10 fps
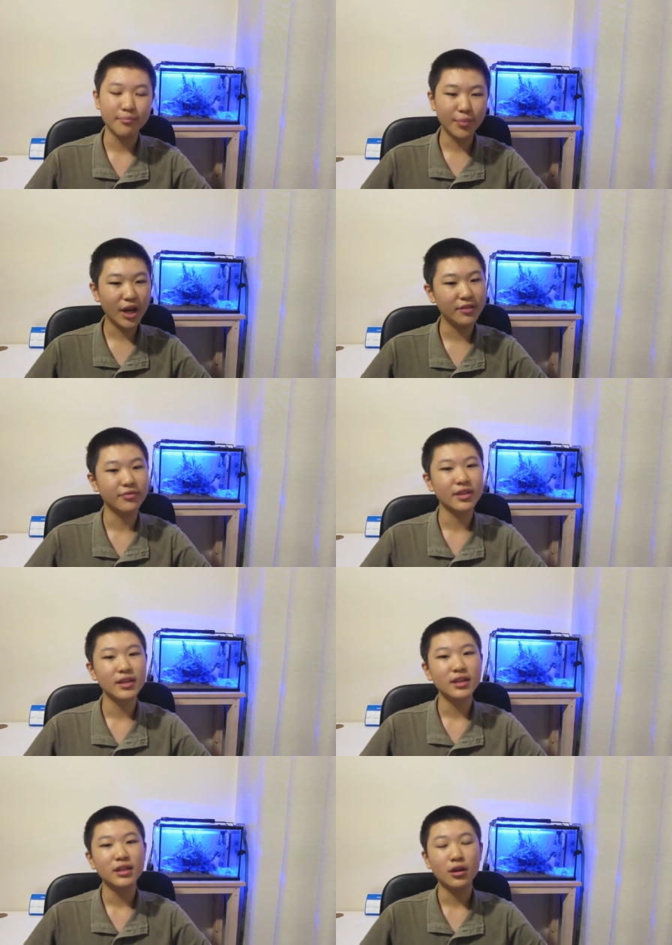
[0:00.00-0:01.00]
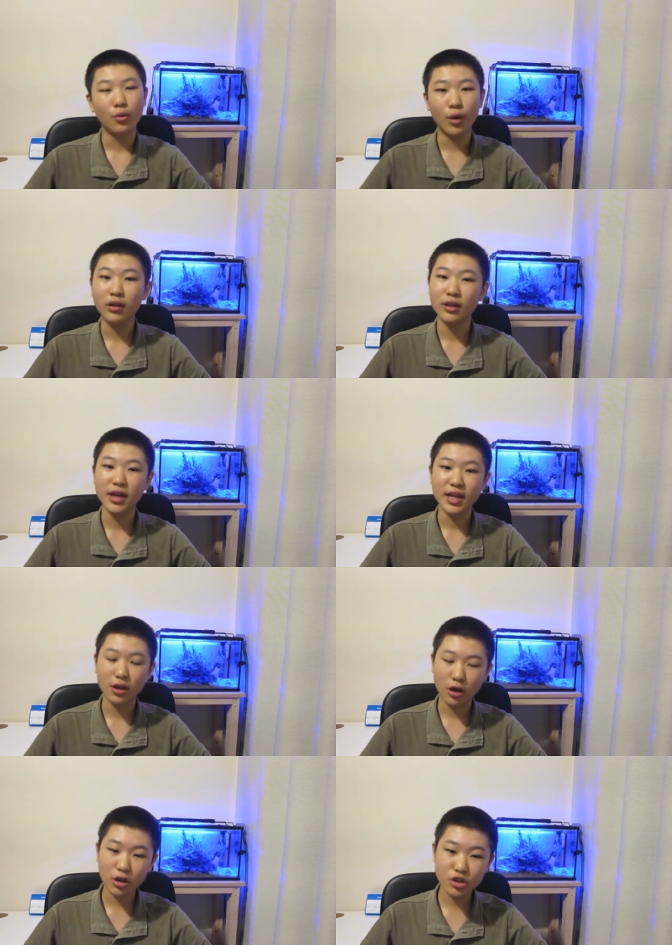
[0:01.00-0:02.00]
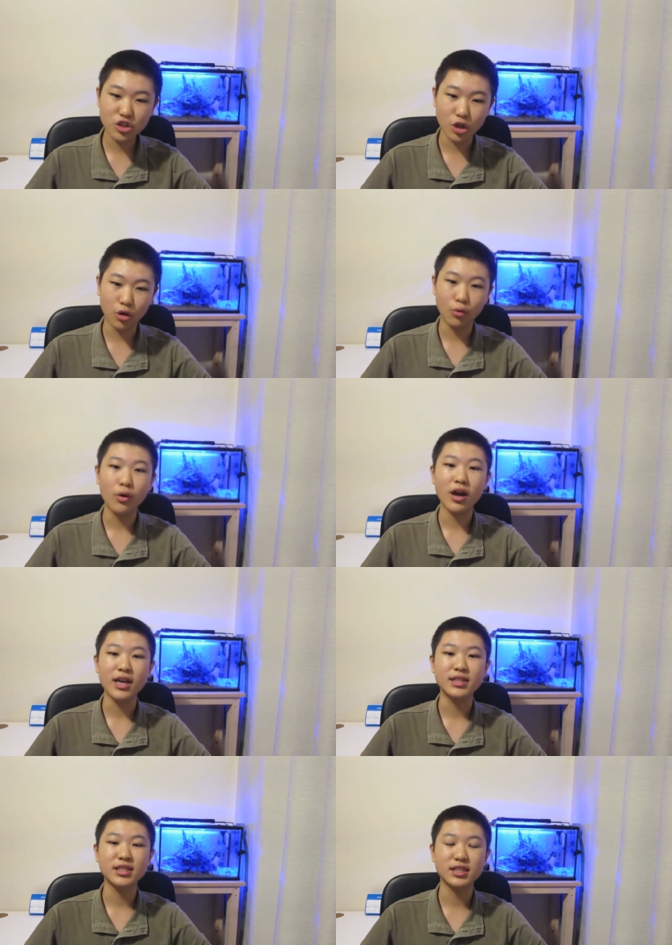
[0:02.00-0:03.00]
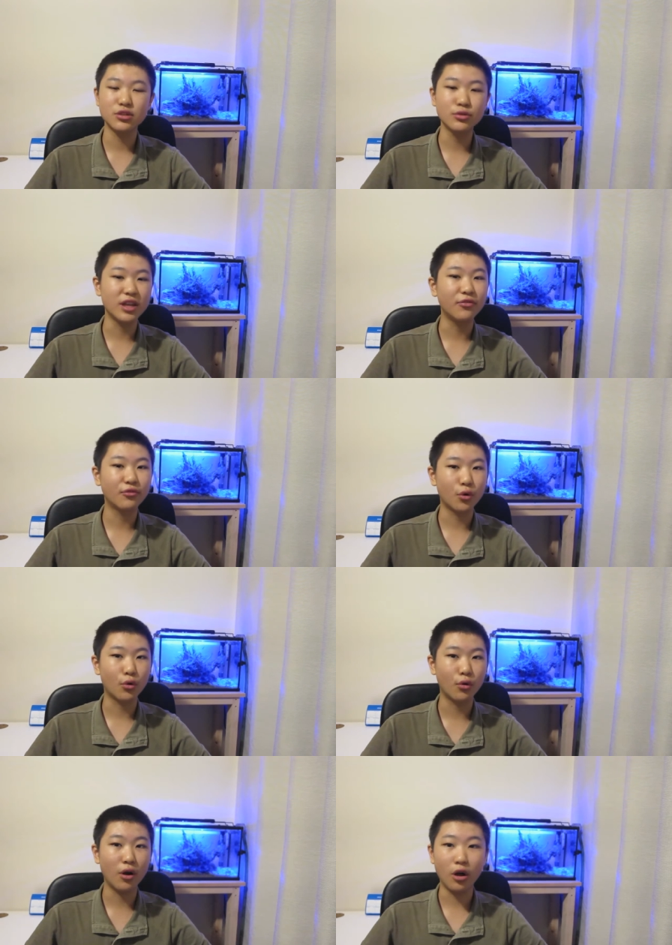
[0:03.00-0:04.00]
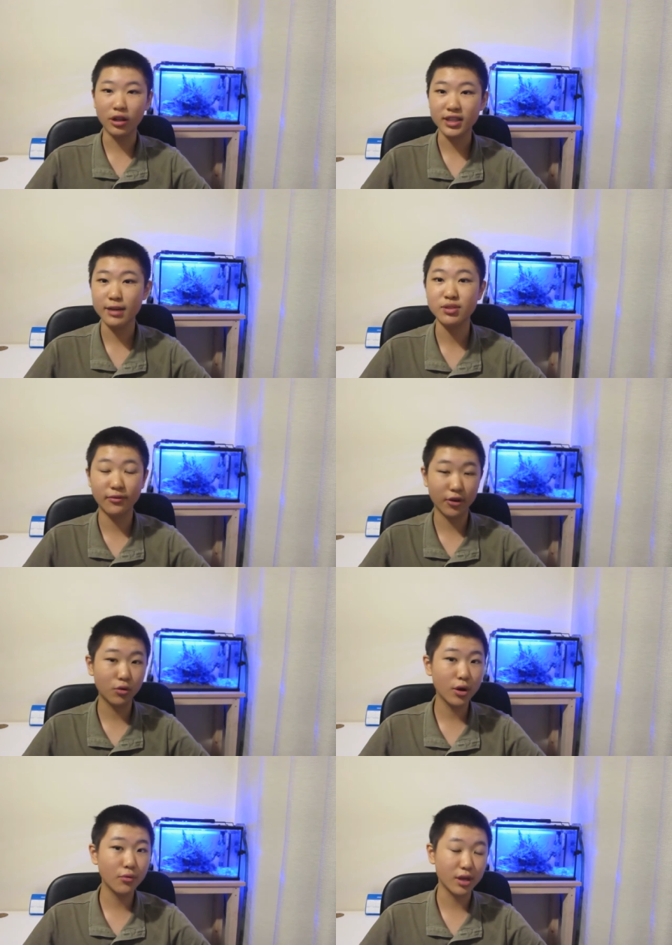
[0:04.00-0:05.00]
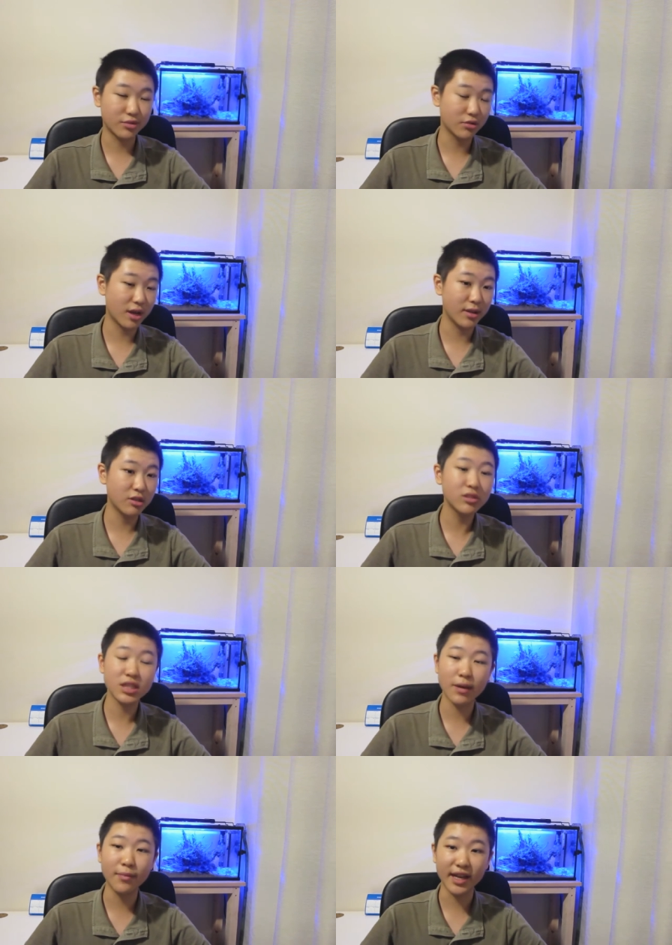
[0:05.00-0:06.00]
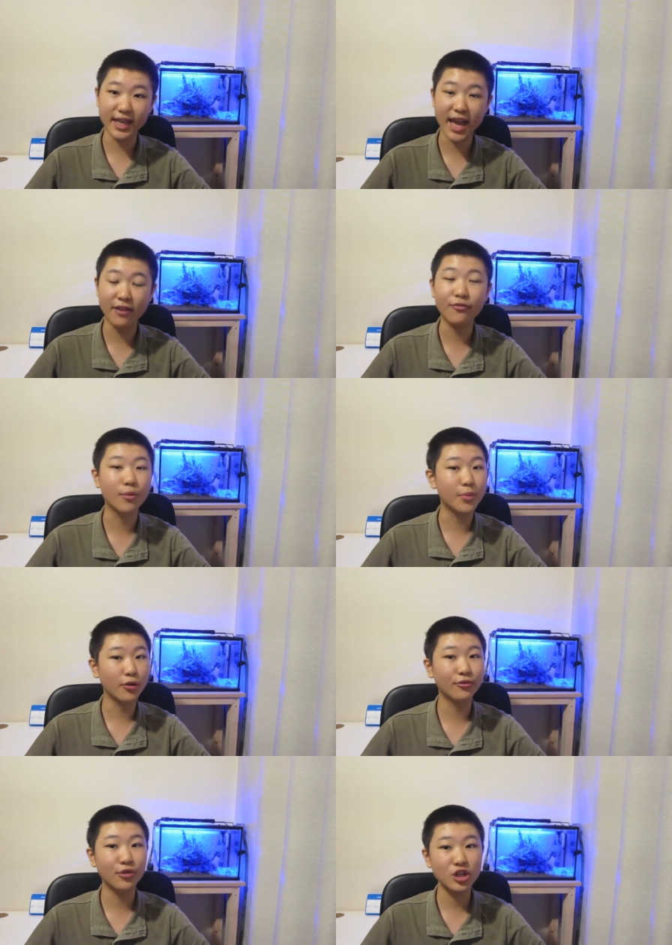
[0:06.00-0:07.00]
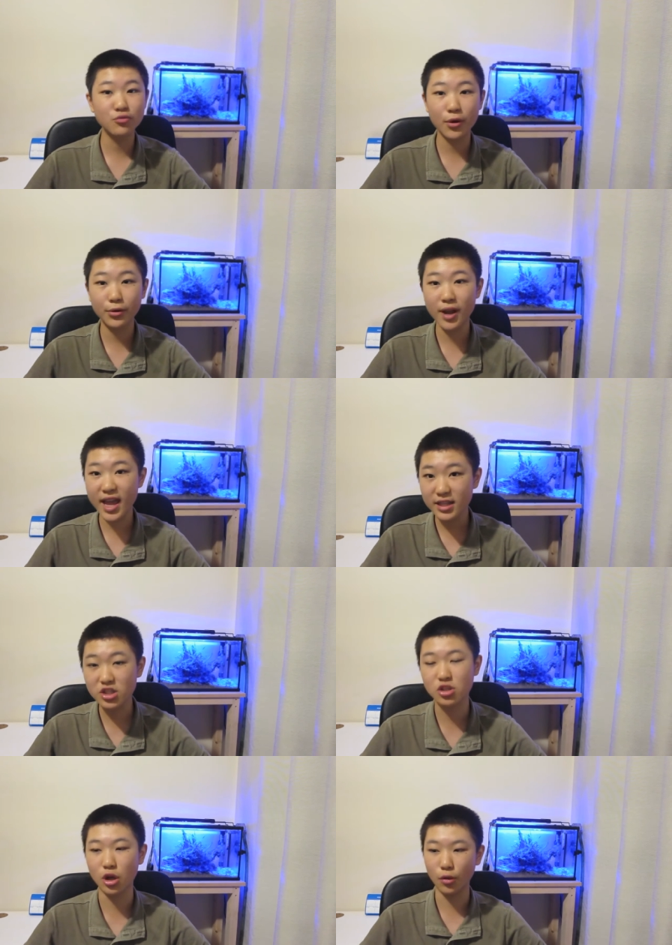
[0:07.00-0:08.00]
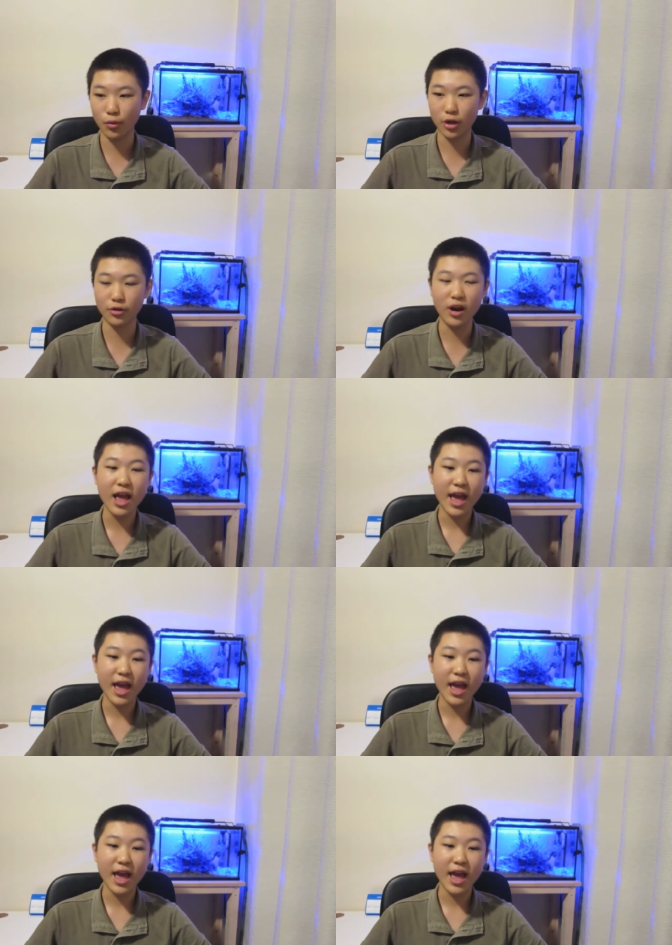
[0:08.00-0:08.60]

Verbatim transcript: But, well, it also is suited for all types of aquariums. You can use them, again, for both freshwater and saltwater,